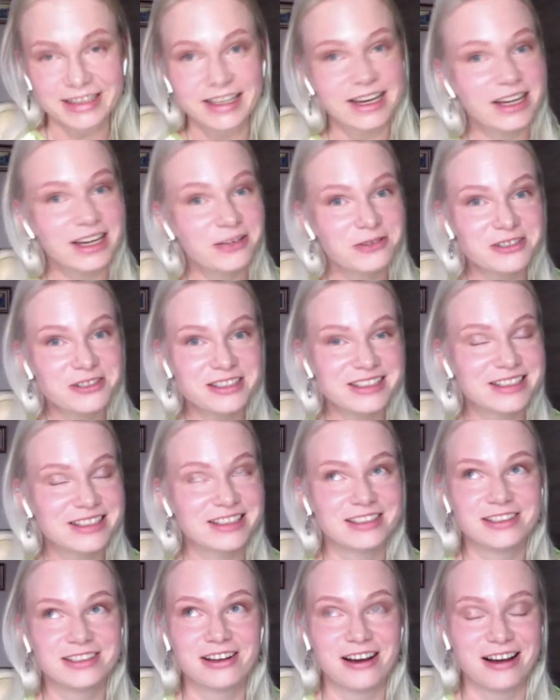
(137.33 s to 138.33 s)
that was a
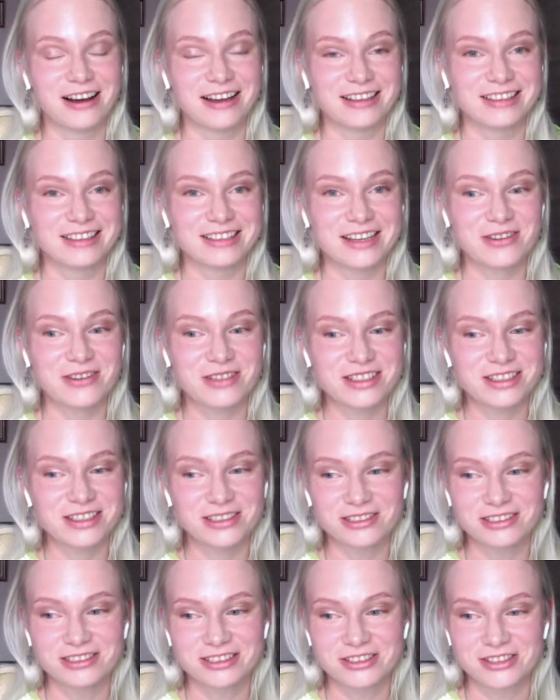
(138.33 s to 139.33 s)

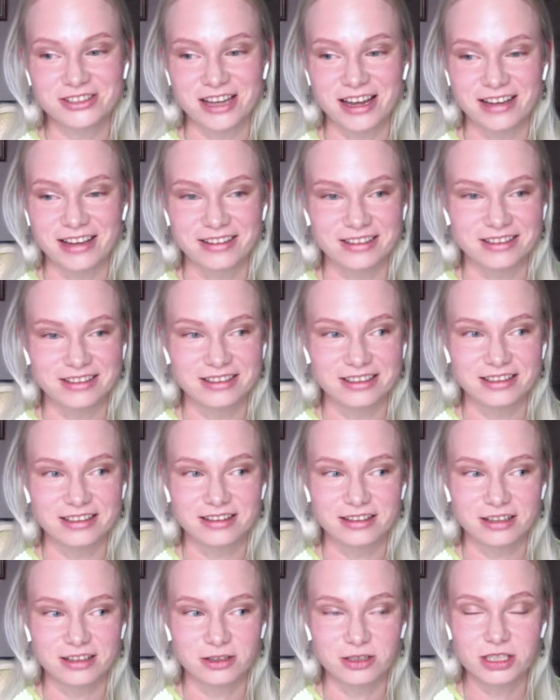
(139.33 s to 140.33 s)
lot to handle.
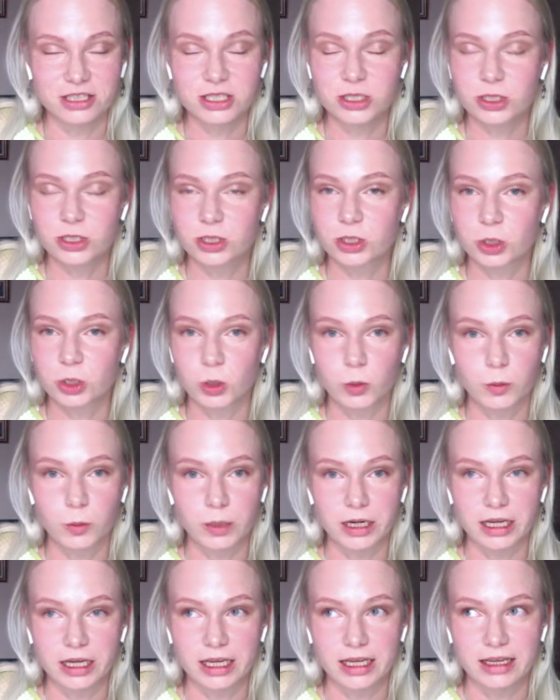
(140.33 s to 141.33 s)
There were so
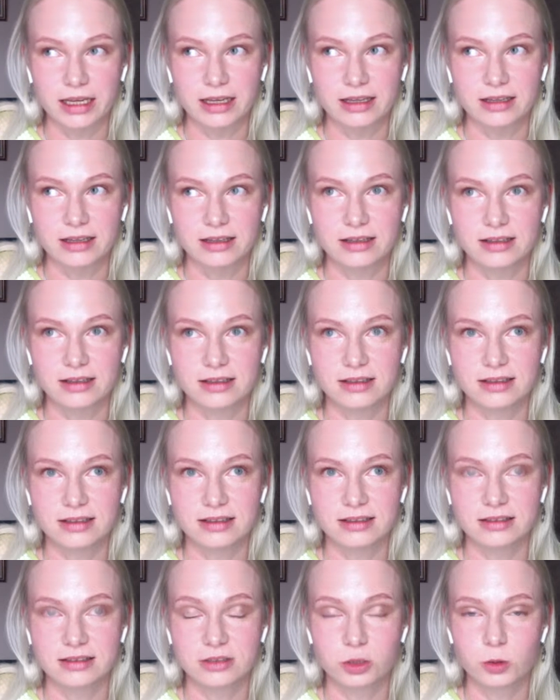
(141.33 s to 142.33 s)
many
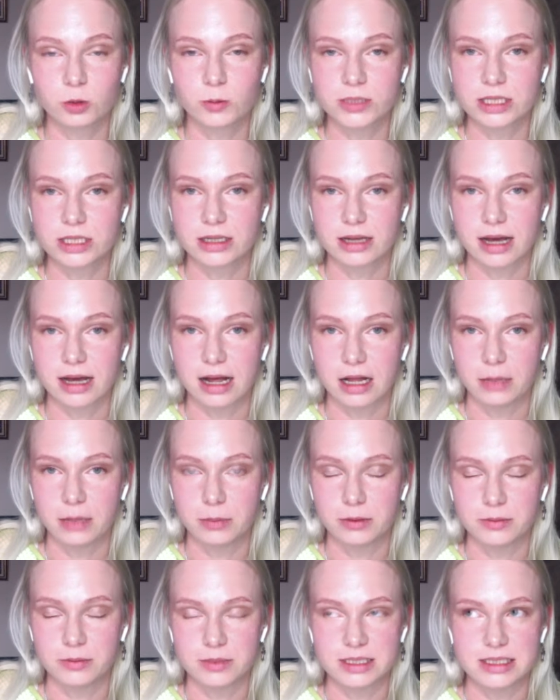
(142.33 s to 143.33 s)
groups and
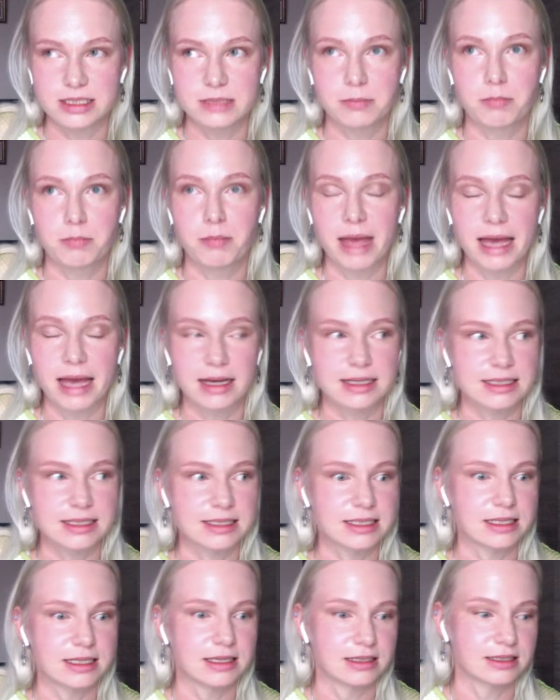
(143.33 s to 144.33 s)
albums,
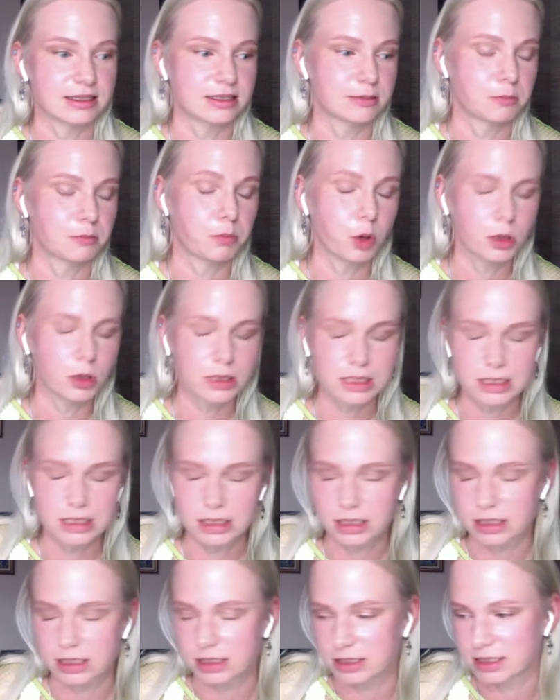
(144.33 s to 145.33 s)
magazines,
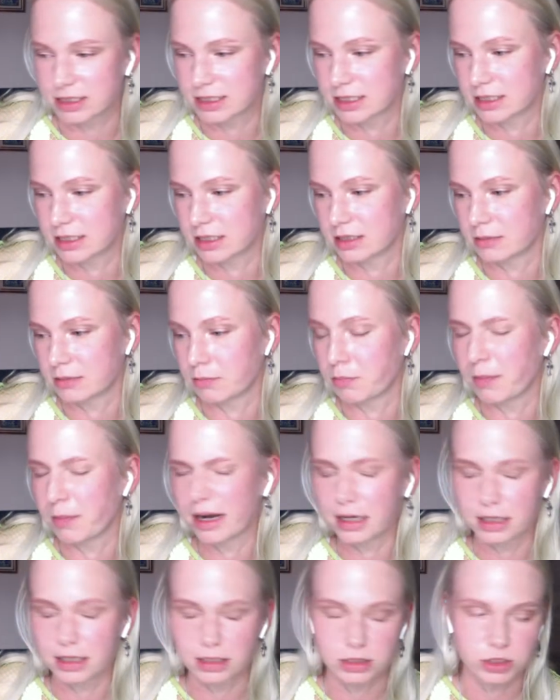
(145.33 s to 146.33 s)
posters,
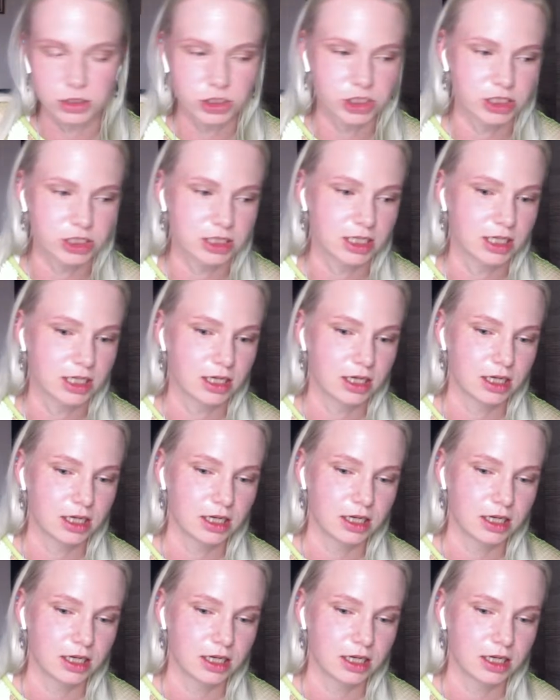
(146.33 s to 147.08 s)
merch.